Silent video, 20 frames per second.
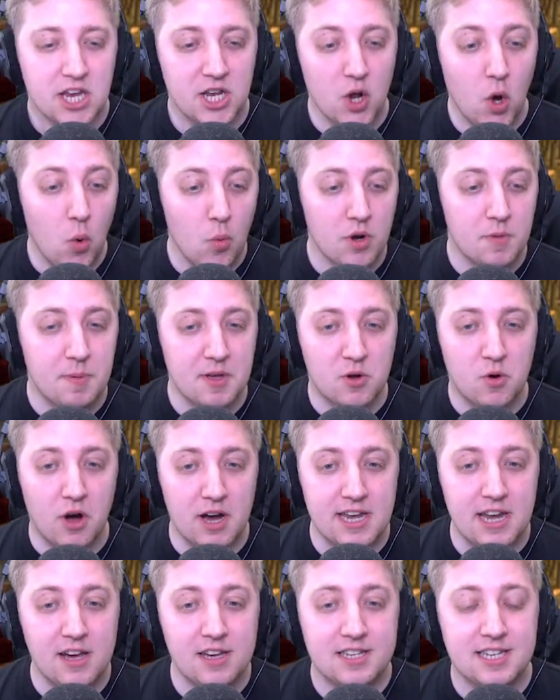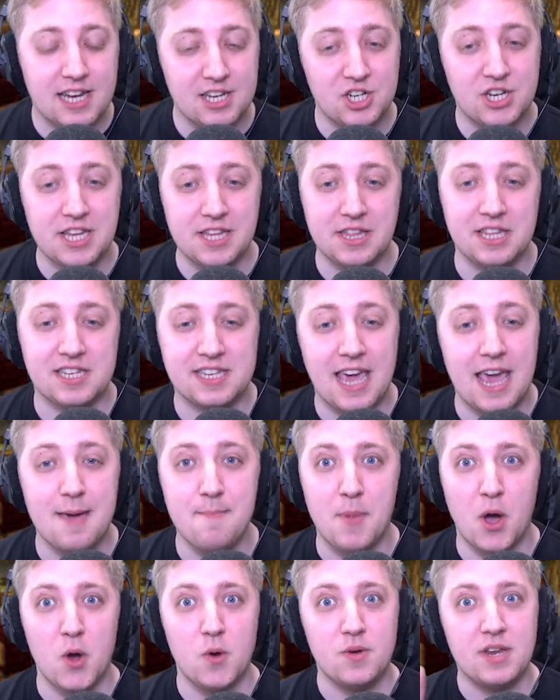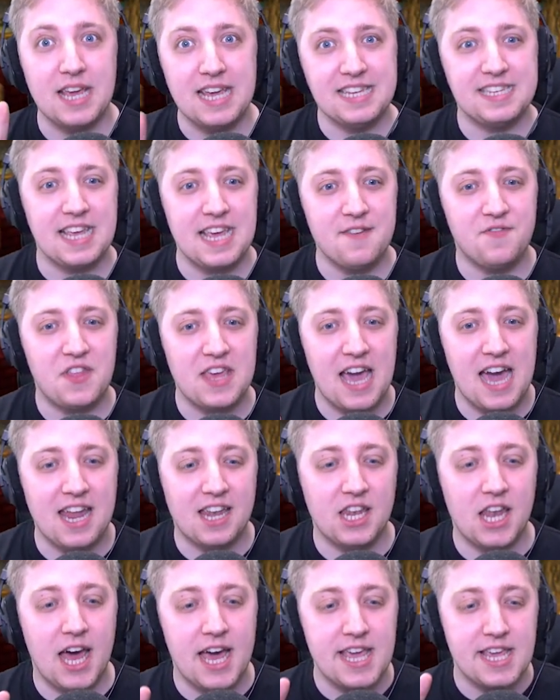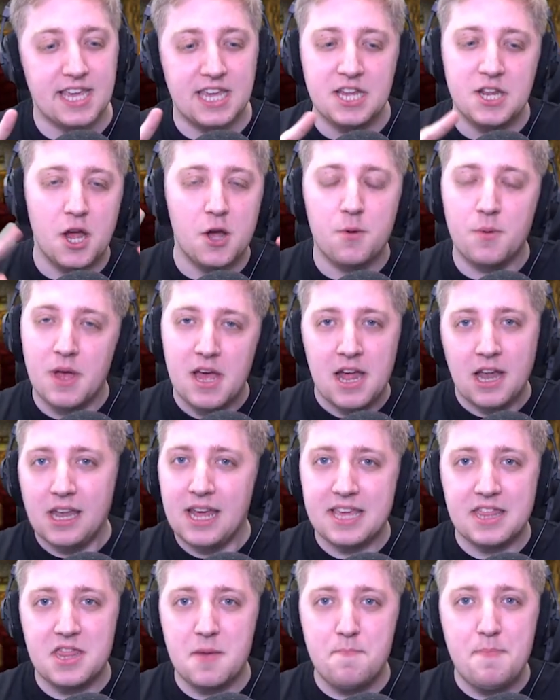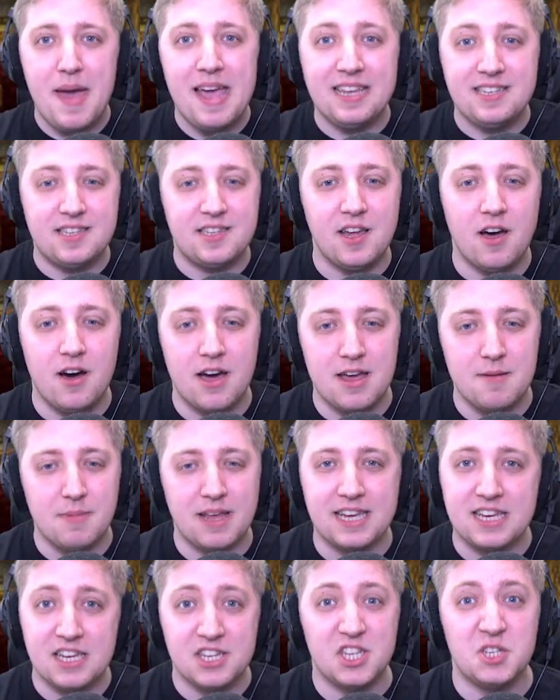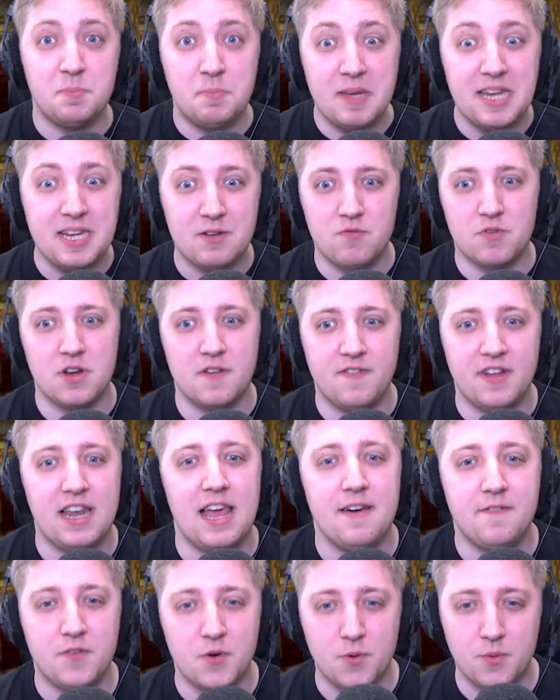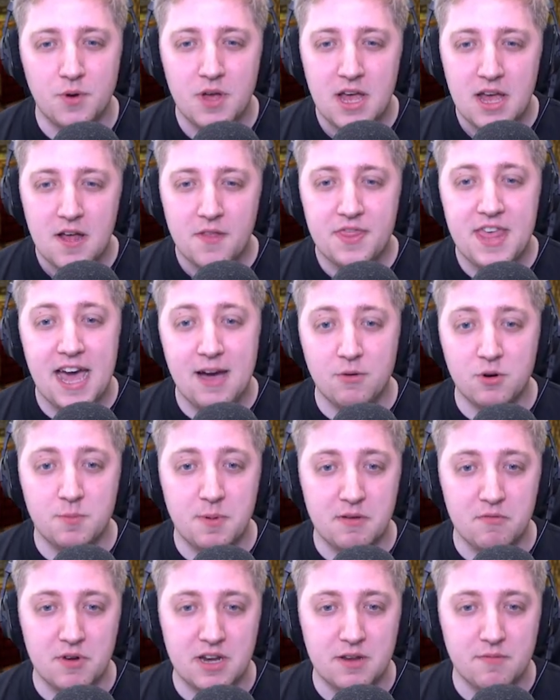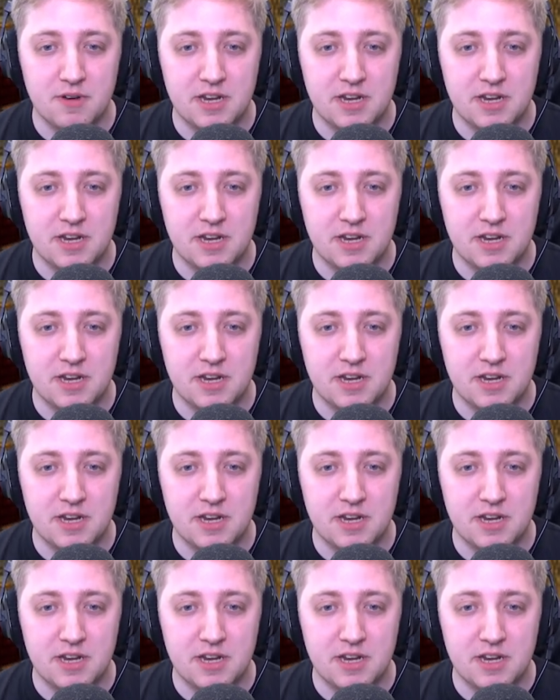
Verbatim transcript: You know what would be quite nice, actually, in this game mode is if they had, like, you know, like the best time, like a speed run of a level. That would be really,